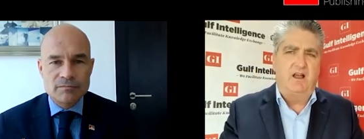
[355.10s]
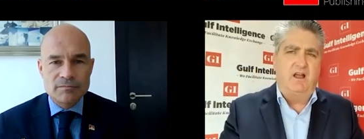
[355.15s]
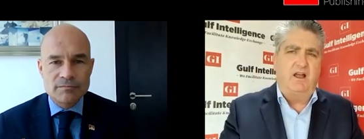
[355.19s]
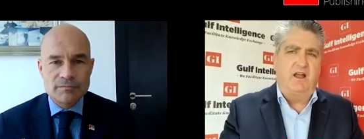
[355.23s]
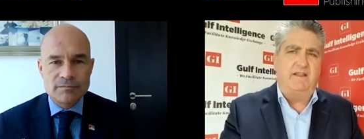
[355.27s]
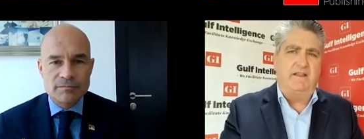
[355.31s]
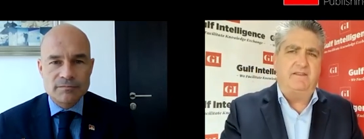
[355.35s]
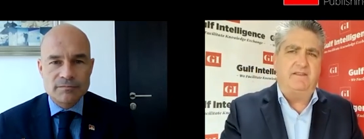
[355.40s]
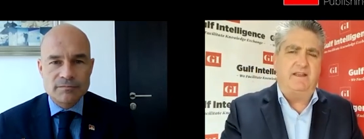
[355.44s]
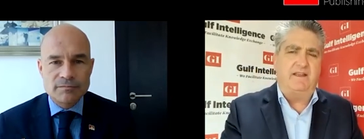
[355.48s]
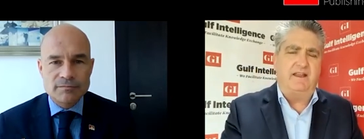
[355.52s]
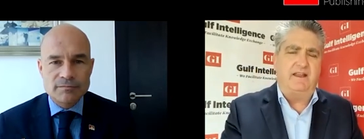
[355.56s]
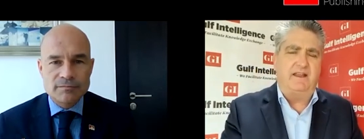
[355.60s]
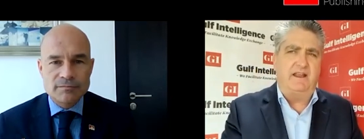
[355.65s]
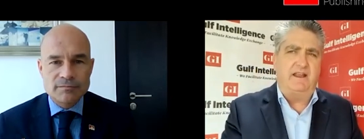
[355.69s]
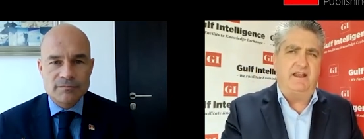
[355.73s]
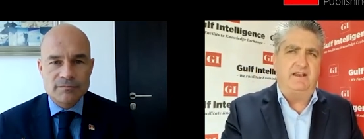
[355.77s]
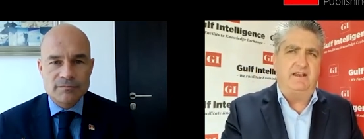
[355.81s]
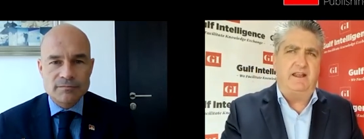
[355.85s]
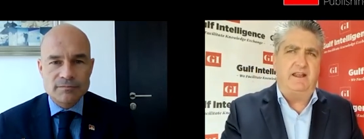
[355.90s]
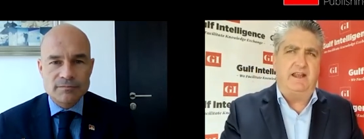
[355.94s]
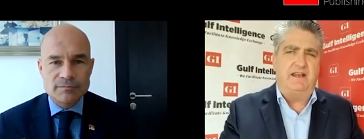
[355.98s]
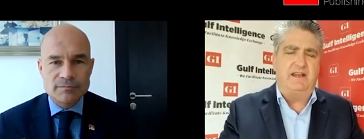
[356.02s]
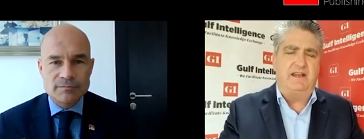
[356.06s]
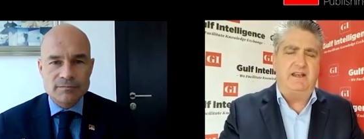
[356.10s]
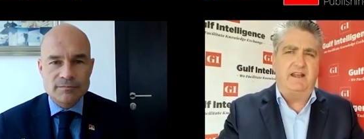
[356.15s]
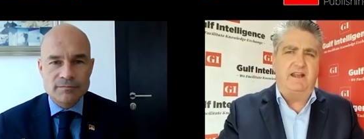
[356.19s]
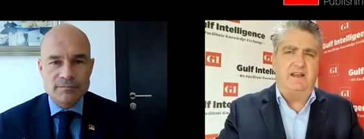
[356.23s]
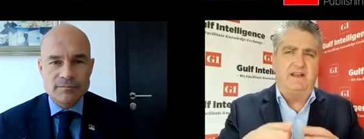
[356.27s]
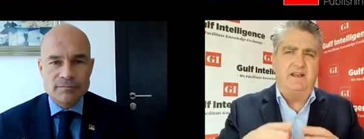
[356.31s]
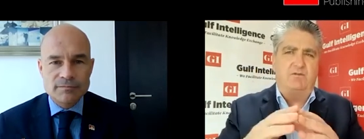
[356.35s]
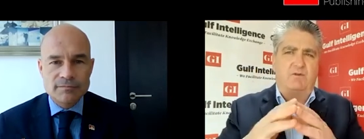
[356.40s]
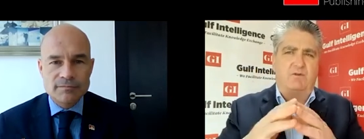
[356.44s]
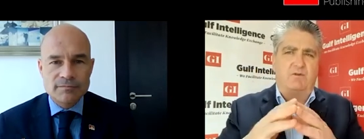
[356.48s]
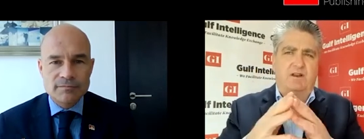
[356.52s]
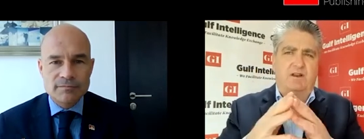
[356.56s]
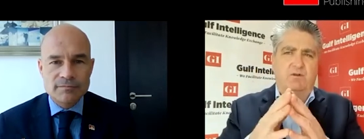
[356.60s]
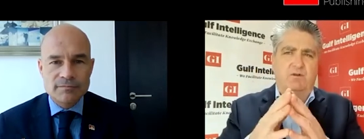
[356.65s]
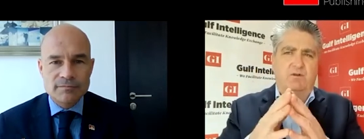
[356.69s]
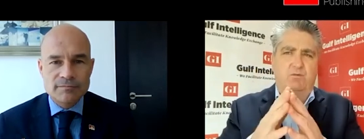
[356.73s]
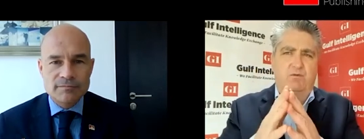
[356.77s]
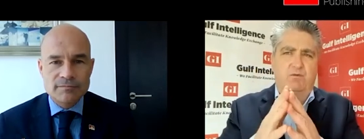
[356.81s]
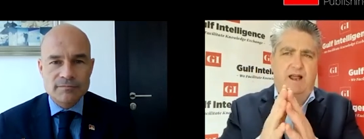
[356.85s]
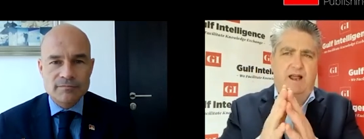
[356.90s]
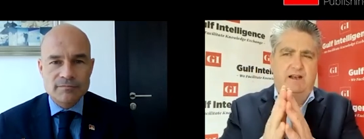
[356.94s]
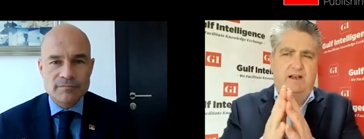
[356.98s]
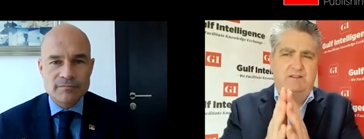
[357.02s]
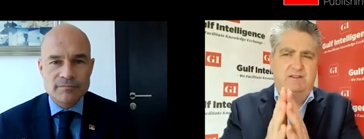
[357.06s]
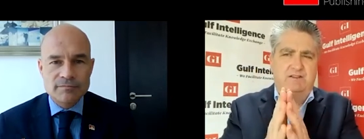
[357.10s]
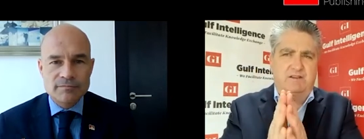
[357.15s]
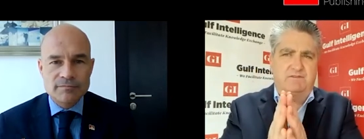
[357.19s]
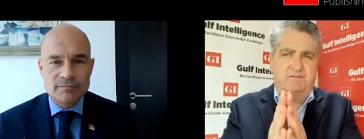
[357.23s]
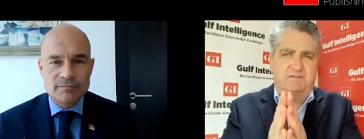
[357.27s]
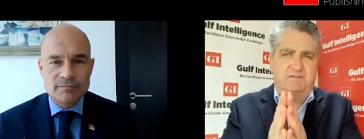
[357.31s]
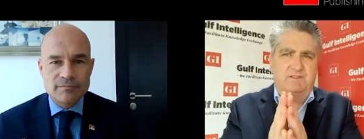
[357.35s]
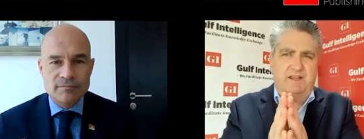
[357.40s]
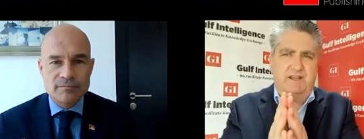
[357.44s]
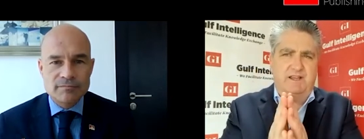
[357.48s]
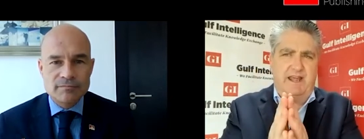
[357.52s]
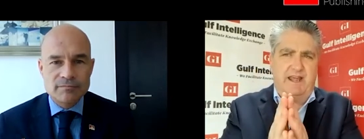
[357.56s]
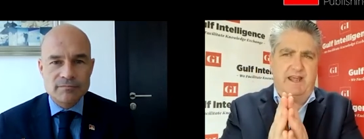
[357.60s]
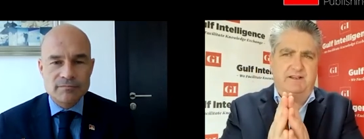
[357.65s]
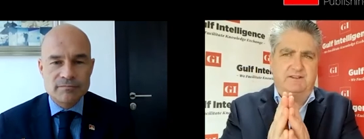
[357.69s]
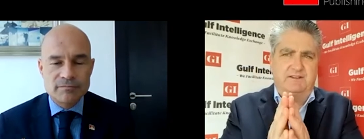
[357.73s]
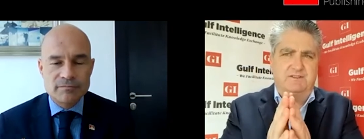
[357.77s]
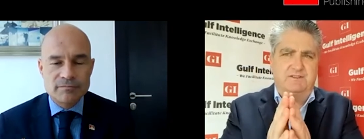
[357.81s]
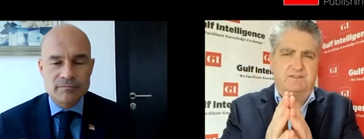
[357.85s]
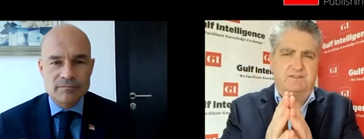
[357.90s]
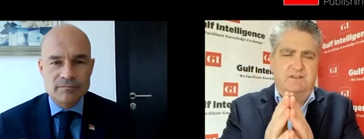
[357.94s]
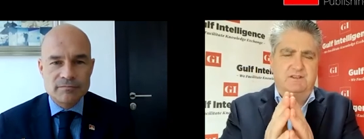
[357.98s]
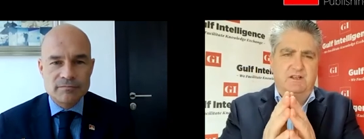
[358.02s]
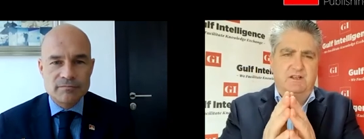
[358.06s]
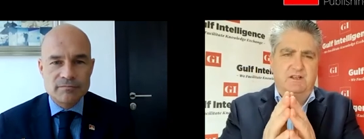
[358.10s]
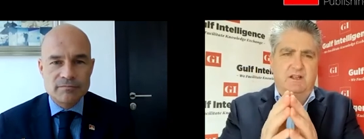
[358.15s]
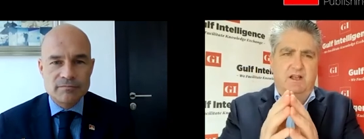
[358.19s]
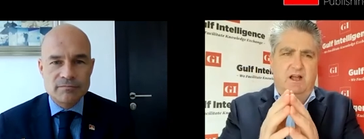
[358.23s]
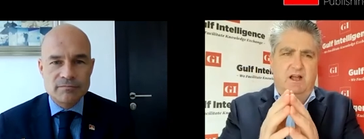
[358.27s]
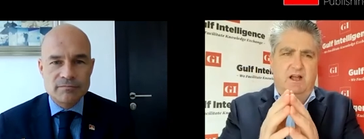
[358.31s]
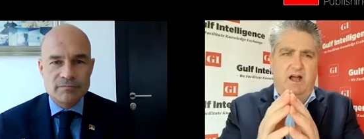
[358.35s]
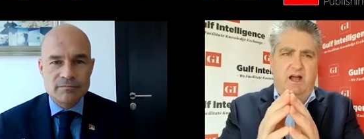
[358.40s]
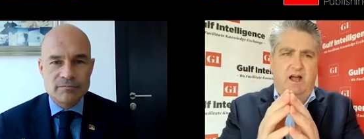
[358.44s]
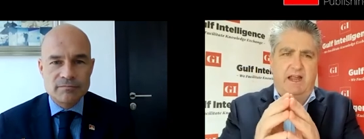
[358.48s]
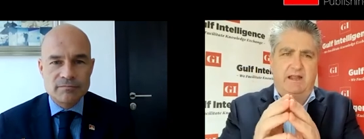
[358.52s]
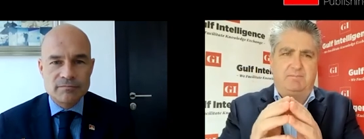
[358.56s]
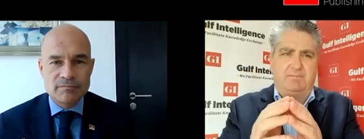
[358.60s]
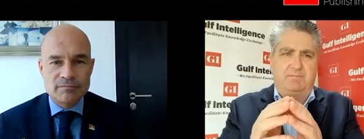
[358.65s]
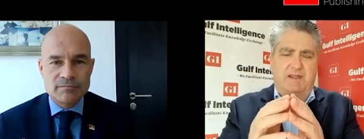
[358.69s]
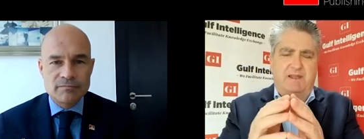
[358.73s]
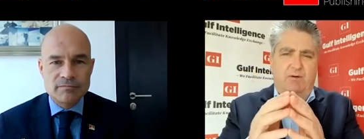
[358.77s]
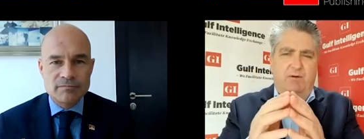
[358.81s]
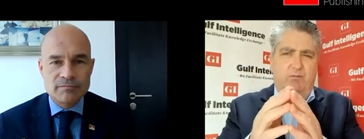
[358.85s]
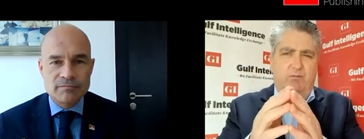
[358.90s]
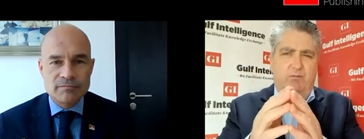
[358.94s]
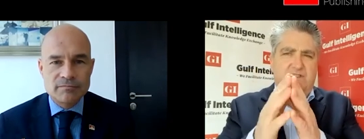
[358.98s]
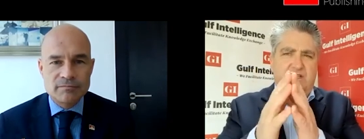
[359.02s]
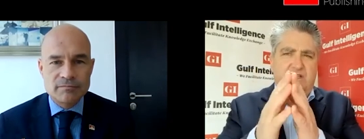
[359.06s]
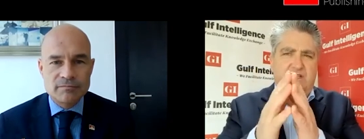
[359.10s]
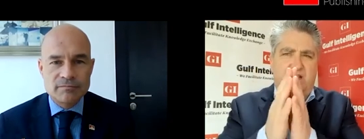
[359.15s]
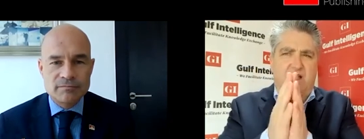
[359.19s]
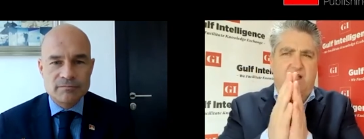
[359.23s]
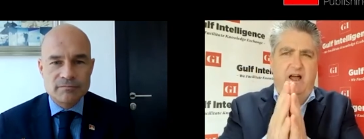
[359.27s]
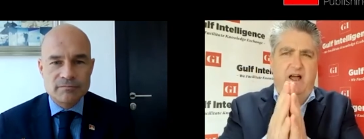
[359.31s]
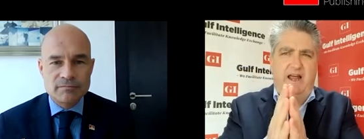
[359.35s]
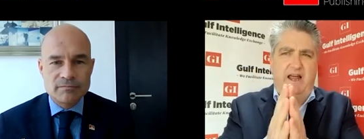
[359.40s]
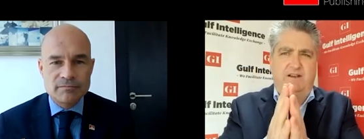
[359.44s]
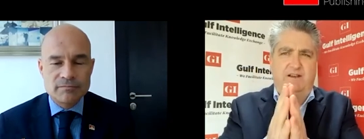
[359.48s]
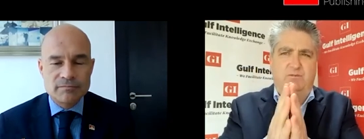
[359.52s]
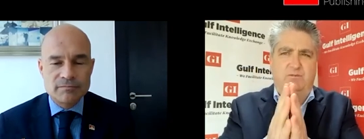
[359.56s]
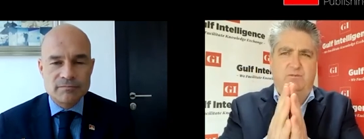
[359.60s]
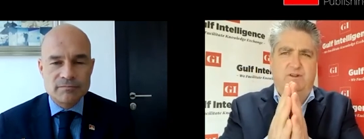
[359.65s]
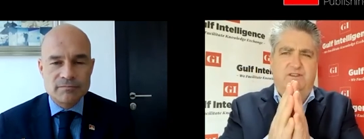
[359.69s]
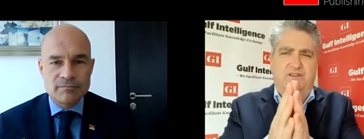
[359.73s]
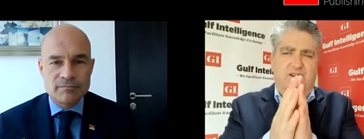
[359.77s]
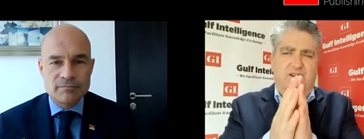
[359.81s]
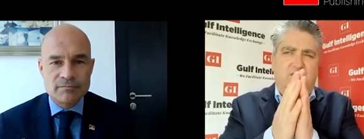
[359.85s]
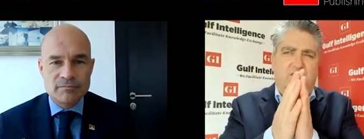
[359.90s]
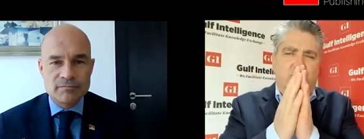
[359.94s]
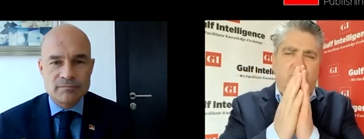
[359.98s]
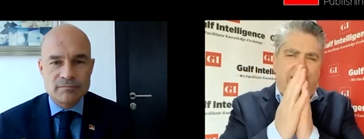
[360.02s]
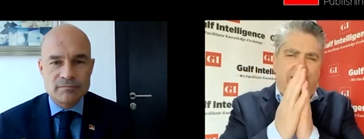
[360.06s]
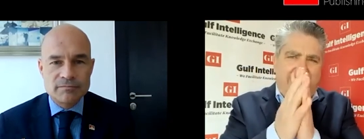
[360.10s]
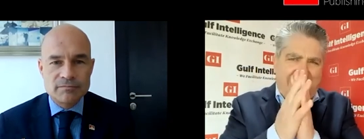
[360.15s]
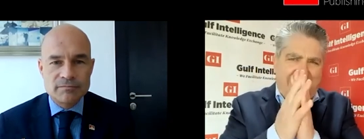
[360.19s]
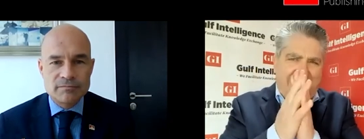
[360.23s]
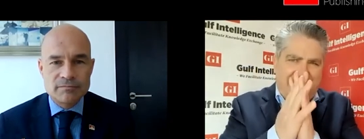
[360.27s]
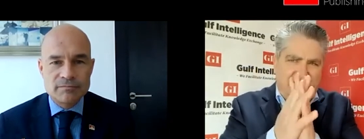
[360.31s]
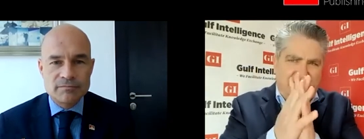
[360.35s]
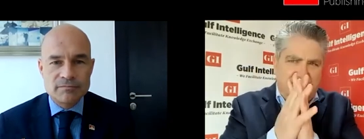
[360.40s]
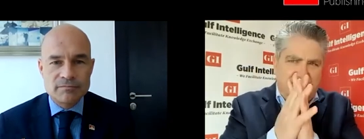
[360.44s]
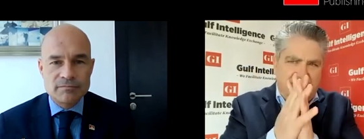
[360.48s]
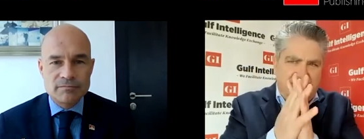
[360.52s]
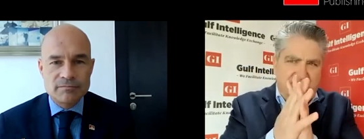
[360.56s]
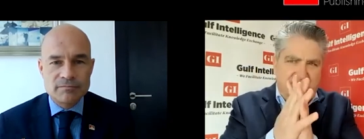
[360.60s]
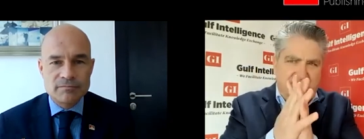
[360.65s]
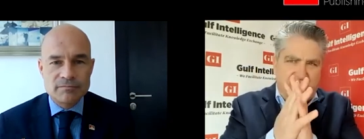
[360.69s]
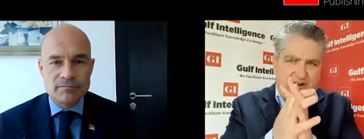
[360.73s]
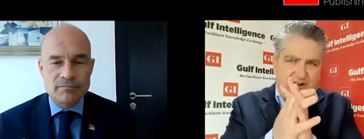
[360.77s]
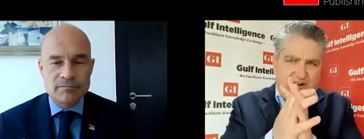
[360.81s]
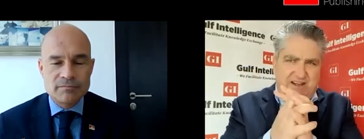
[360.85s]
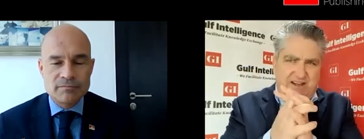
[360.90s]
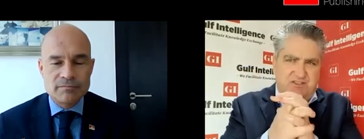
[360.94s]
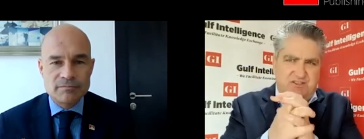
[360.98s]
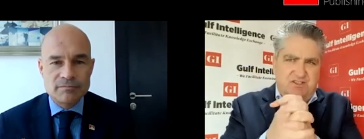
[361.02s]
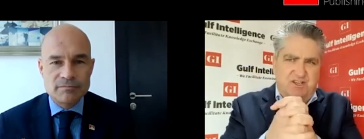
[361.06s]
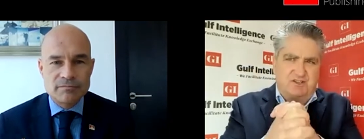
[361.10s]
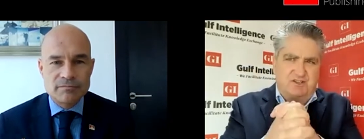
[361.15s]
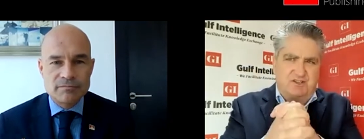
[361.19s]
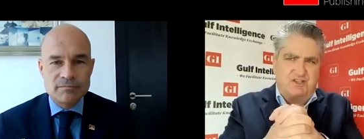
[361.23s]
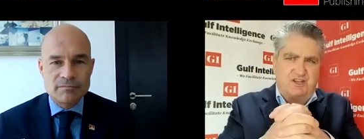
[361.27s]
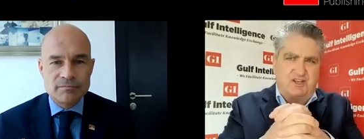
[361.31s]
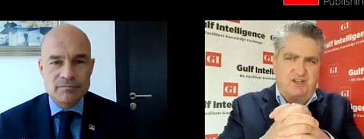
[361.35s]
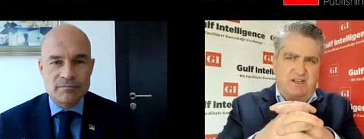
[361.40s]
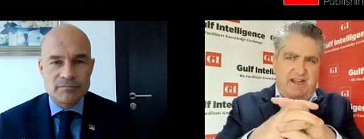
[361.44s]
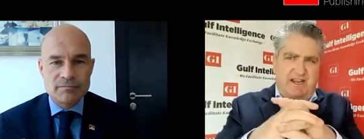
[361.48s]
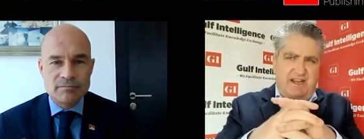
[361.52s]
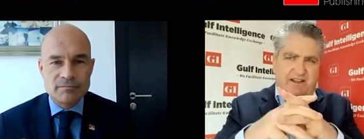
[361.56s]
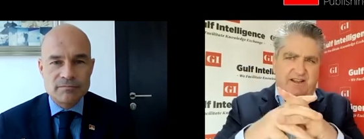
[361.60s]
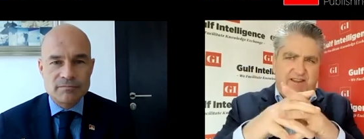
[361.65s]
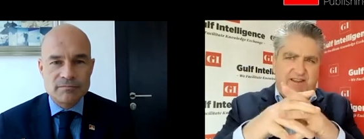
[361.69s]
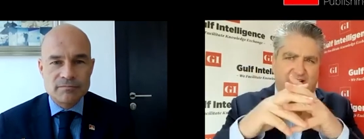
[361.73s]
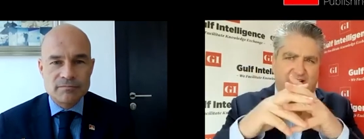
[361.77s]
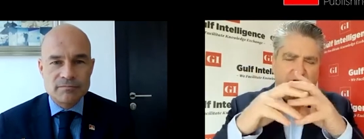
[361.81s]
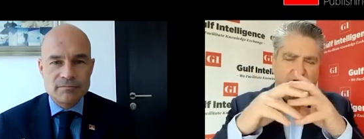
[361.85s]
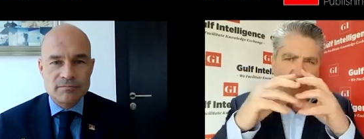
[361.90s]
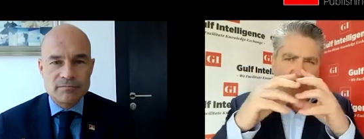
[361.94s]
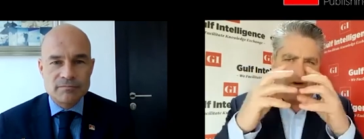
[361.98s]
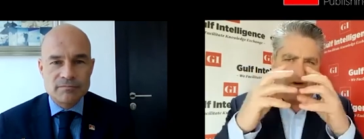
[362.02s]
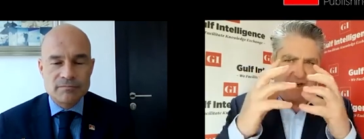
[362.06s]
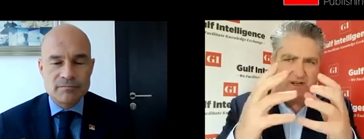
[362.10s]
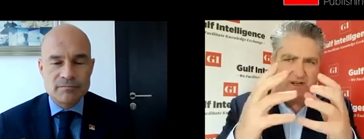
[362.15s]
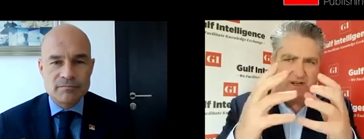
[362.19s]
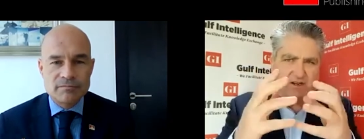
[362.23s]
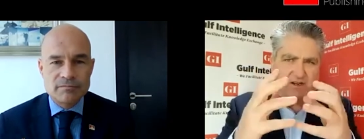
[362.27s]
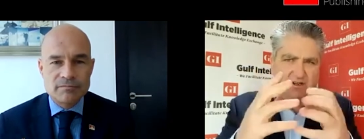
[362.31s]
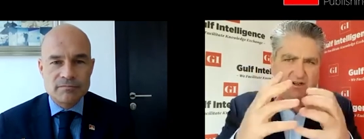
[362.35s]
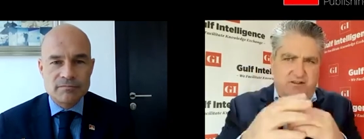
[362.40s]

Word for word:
Speaker 1: the, in, in, in, a, in a relative sense, hype that was aligned with the great energy transition and the critical